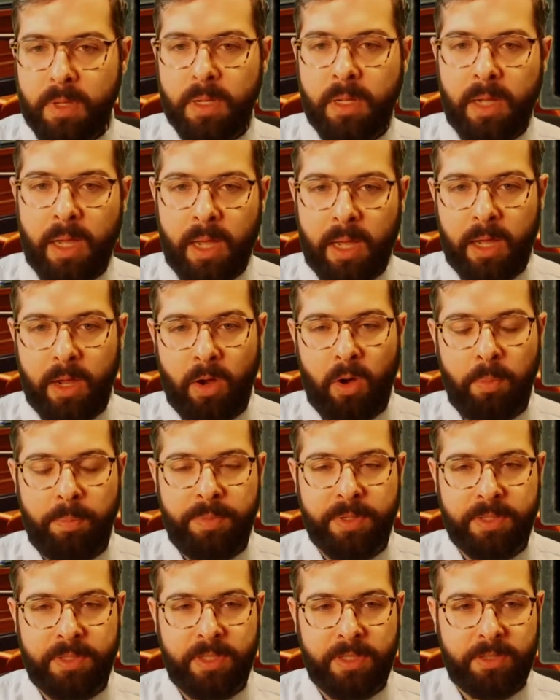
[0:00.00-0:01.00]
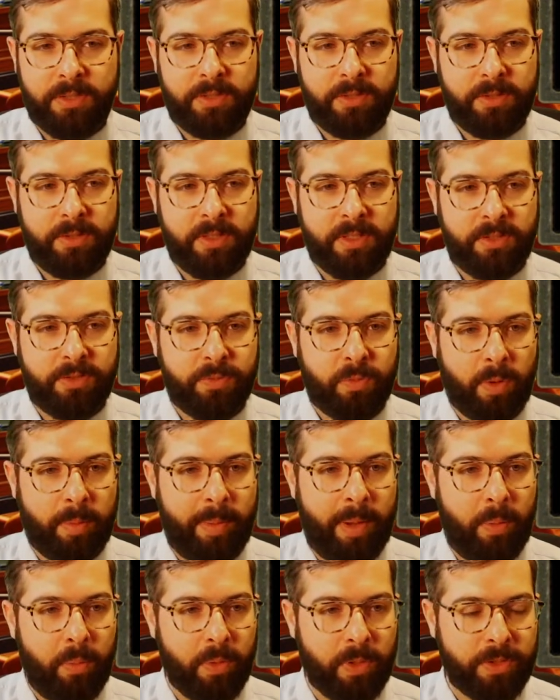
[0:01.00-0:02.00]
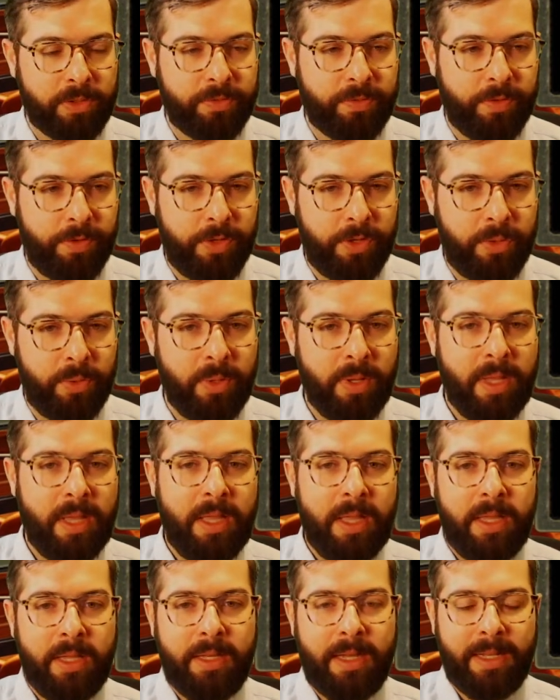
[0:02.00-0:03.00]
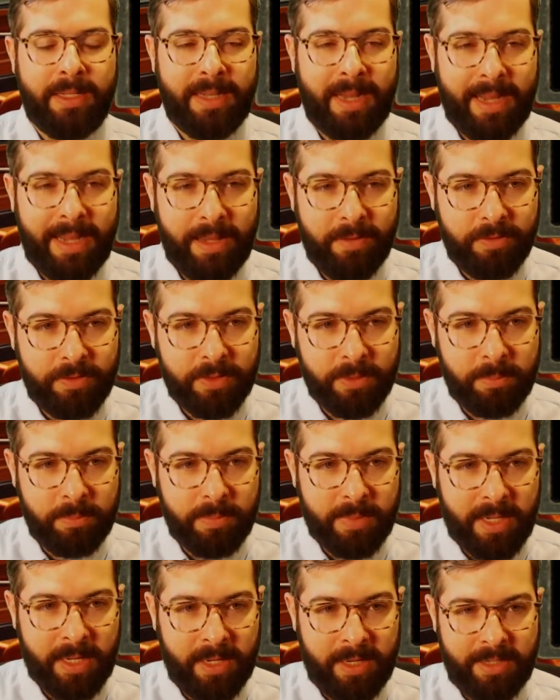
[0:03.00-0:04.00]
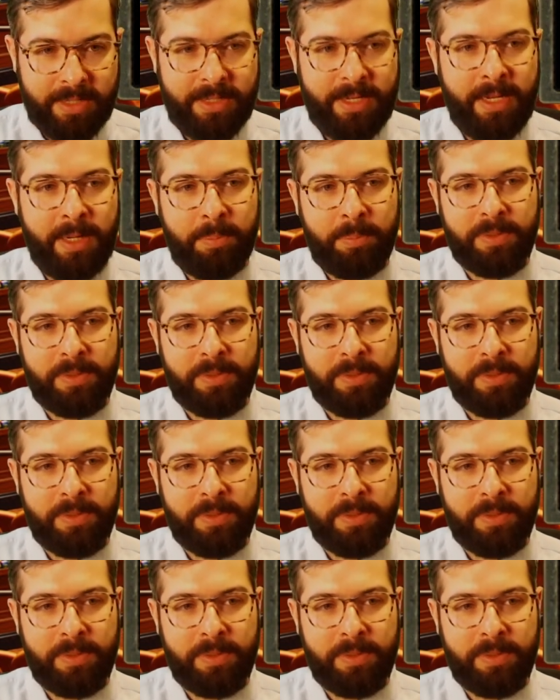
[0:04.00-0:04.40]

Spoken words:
I hope that this format works for you. And I have some kind of tips